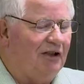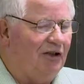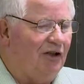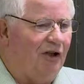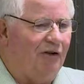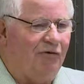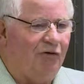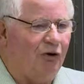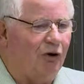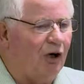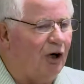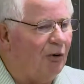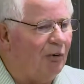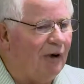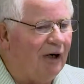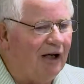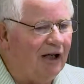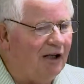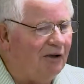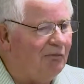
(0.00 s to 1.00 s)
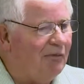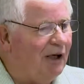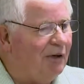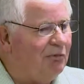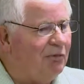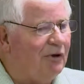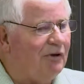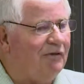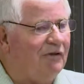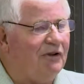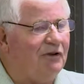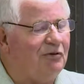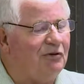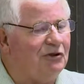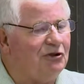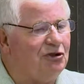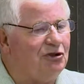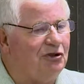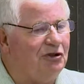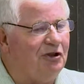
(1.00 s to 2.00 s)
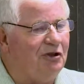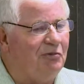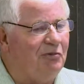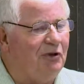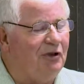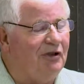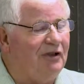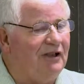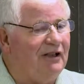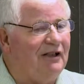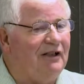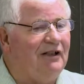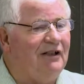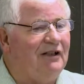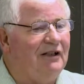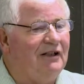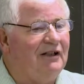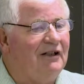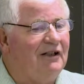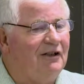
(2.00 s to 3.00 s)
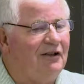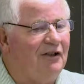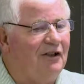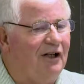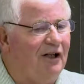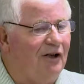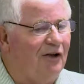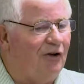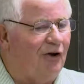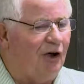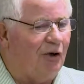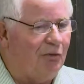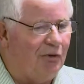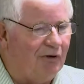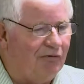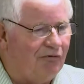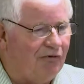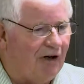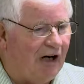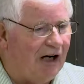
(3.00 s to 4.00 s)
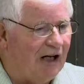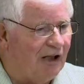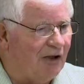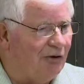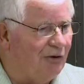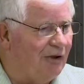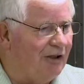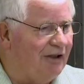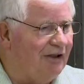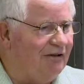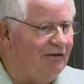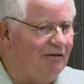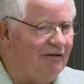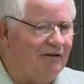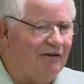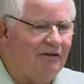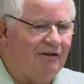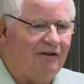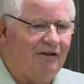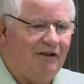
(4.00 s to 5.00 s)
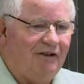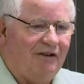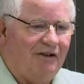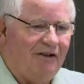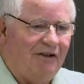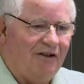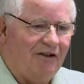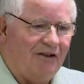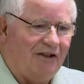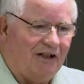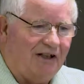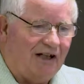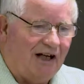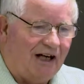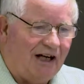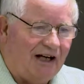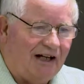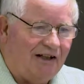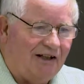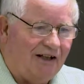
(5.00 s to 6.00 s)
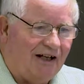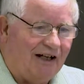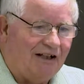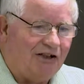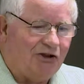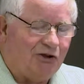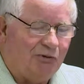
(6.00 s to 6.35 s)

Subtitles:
If you're already a member of a Christian community, are we following the guidelines?